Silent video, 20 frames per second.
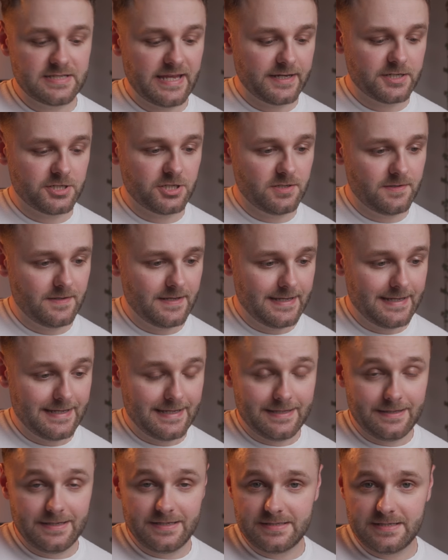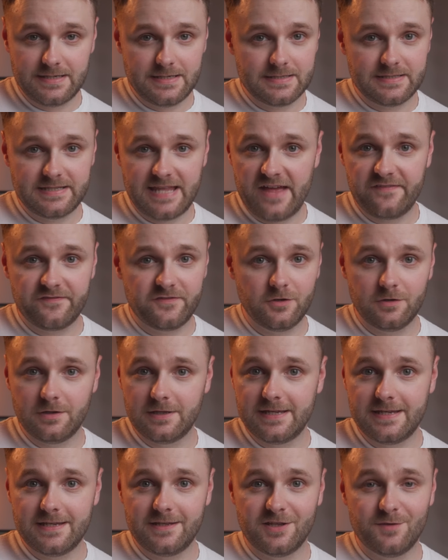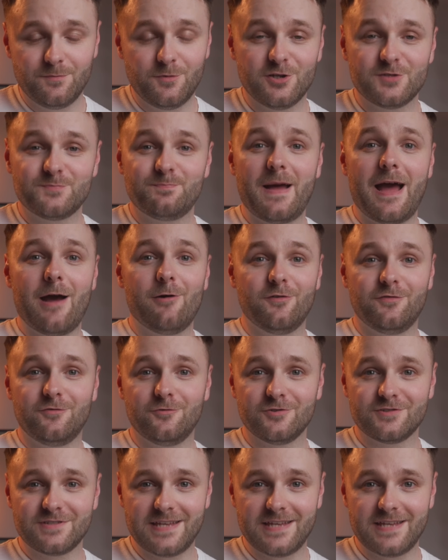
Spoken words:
section, this is definitely the most powerful